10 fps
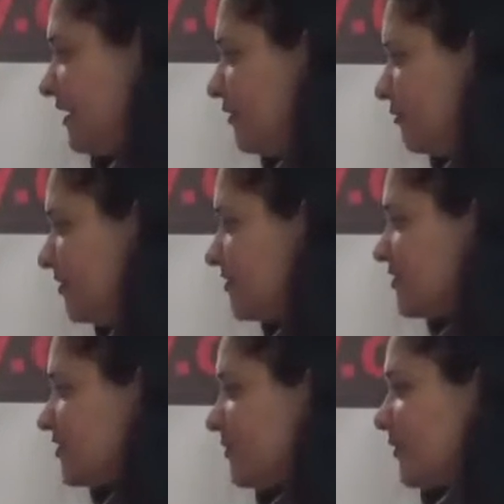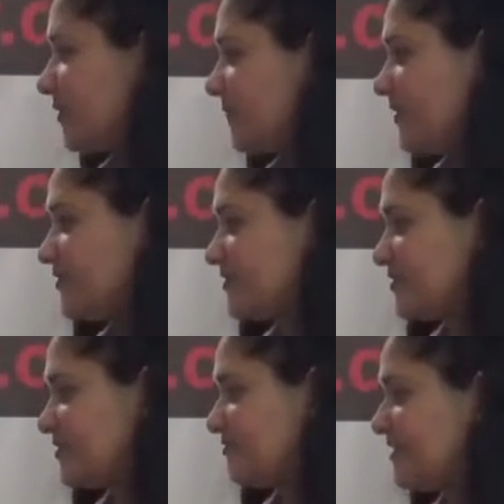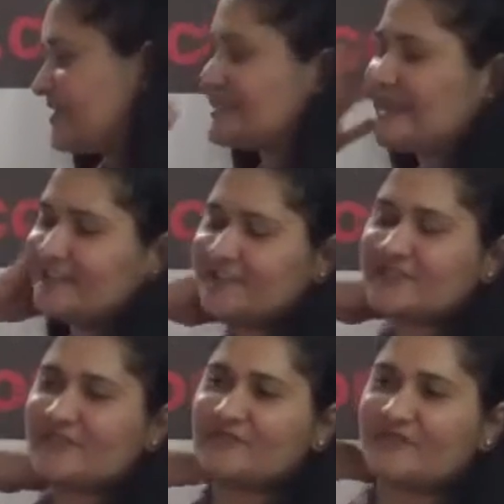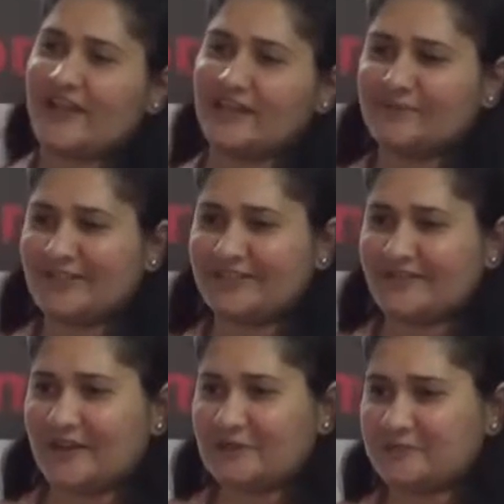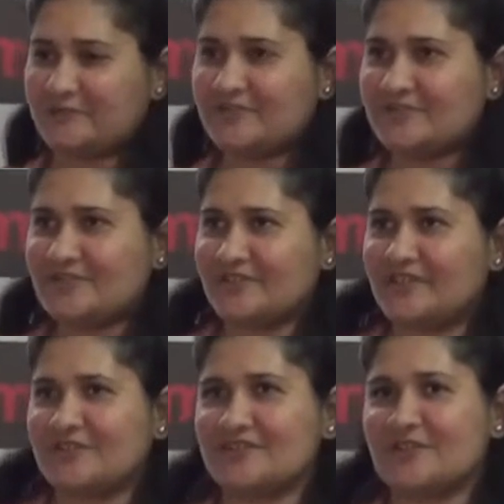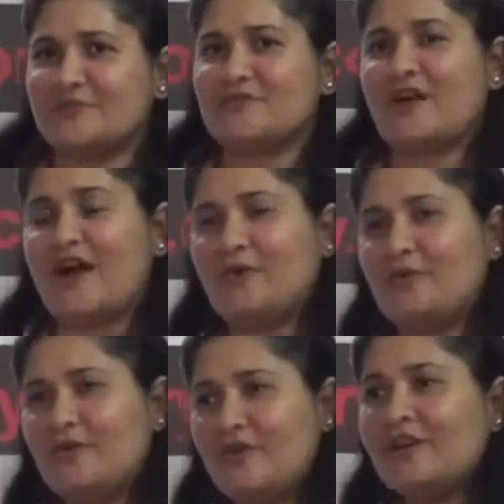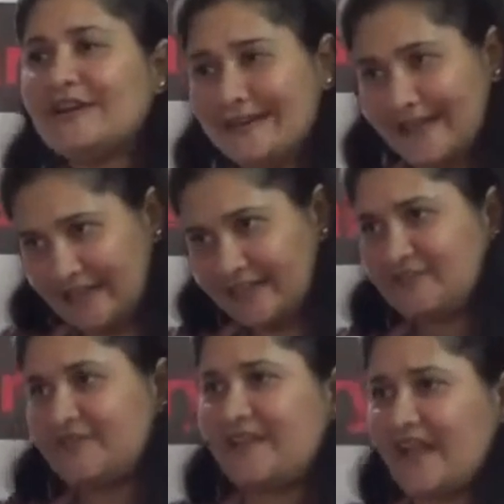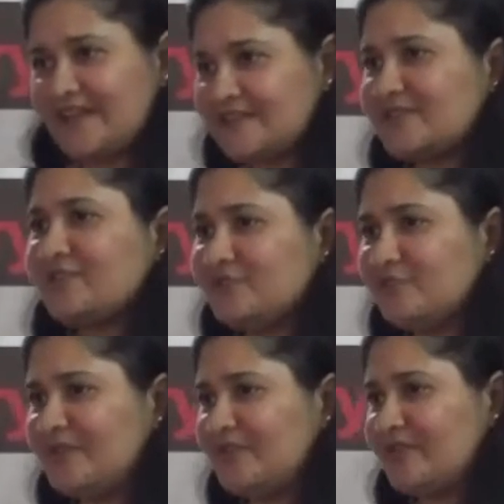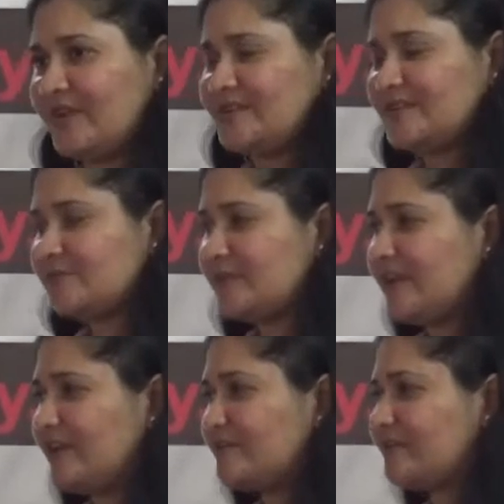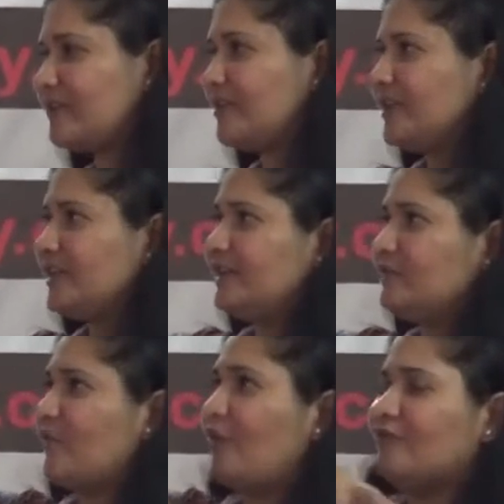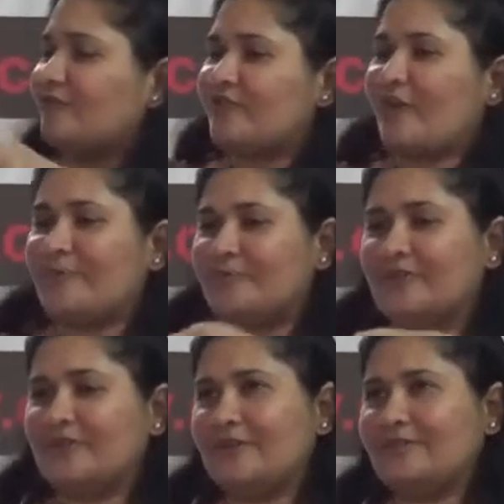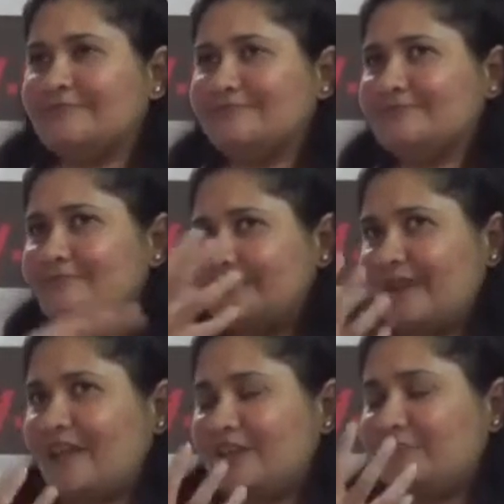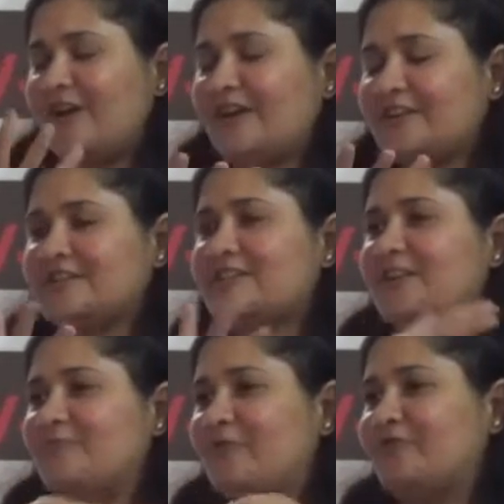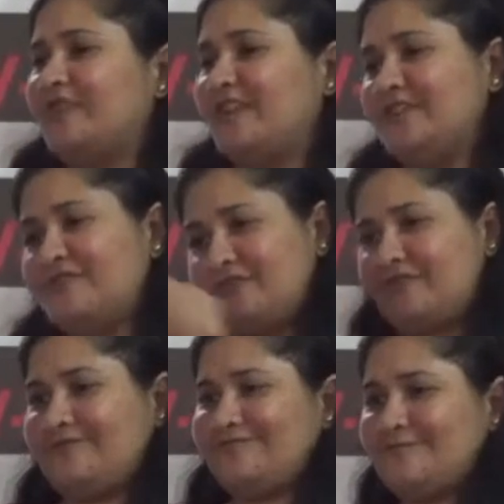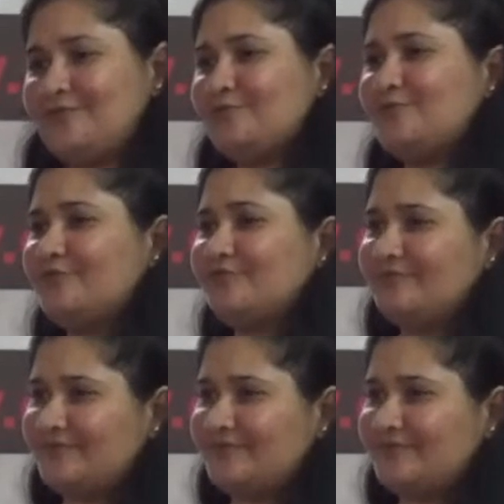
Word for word: We also spoke about the stages of anima development in terms of how collectively as a human race we have evolved from the anima archetype of Eve to,